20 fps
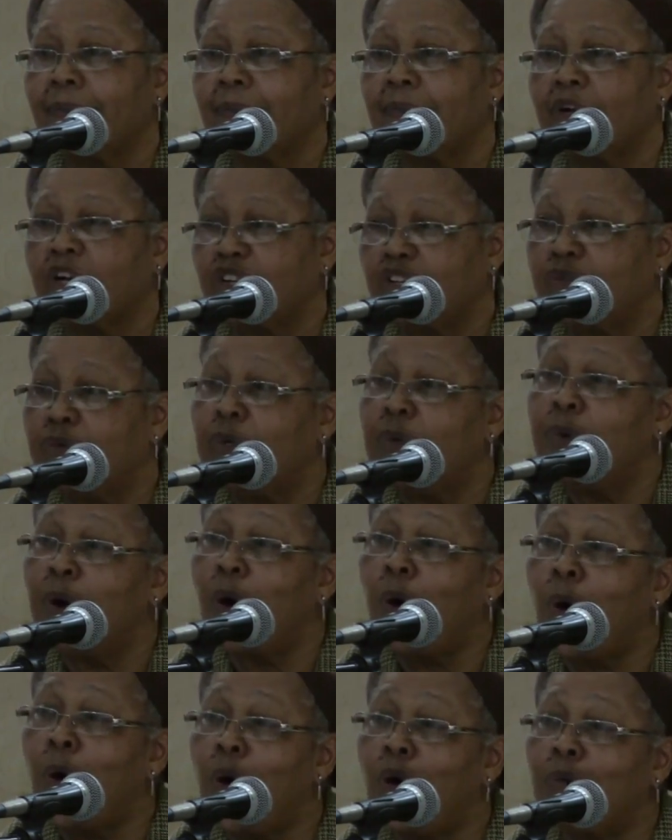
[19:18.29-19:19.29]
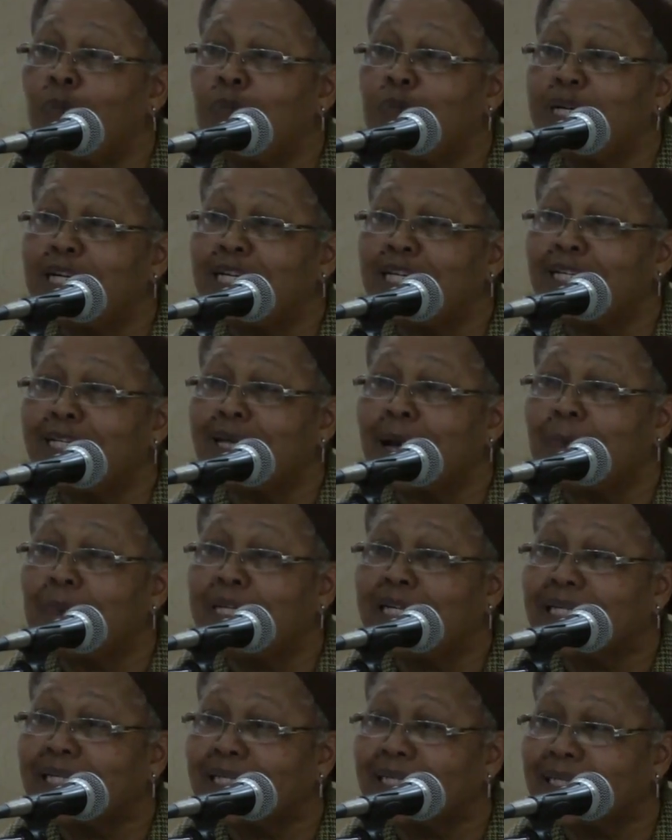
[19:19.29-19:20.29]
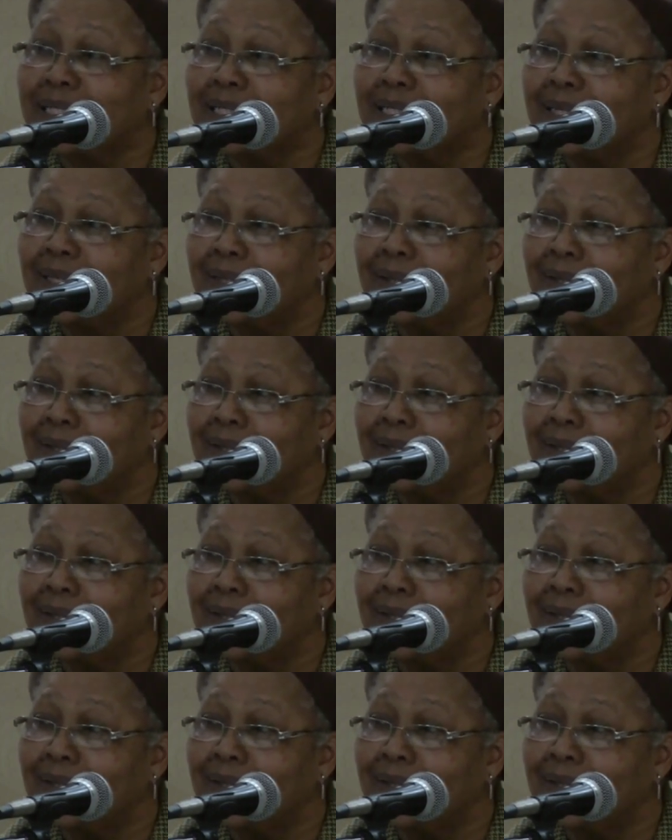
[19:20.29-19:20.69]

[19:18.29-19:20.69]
Because we were all British subjects.